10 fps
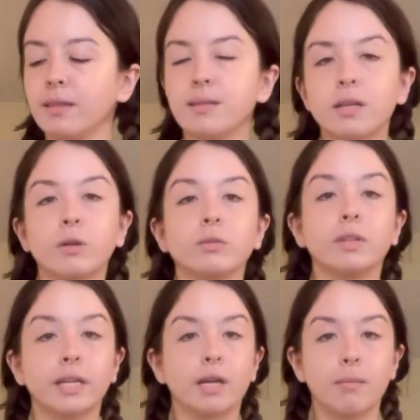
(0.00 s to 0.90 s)
things I don't
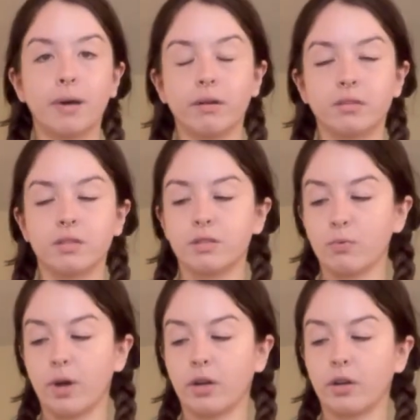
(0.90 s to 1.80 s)
like about this
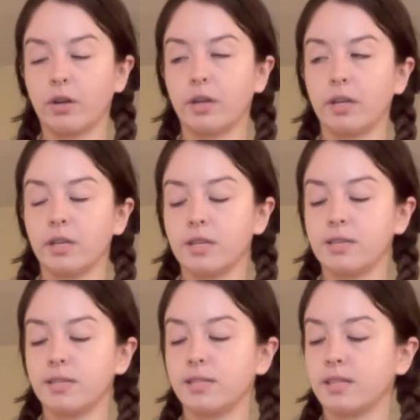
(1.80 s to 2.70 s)
sweater
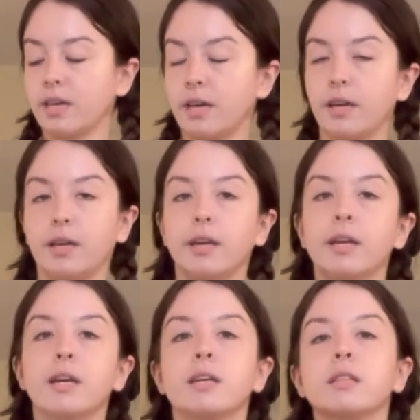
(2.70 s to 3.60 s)
is that
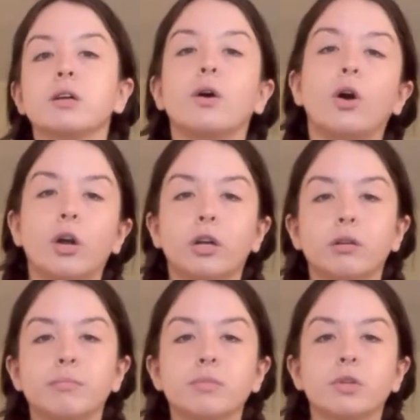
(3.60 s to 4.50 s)
the
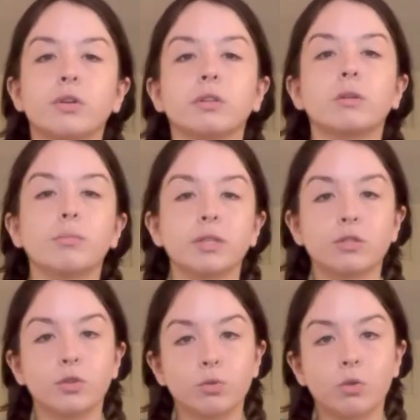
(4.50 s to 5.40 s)
arms are a little bit
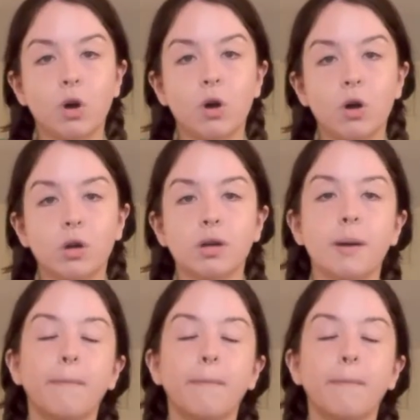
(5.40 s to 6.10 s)
too long,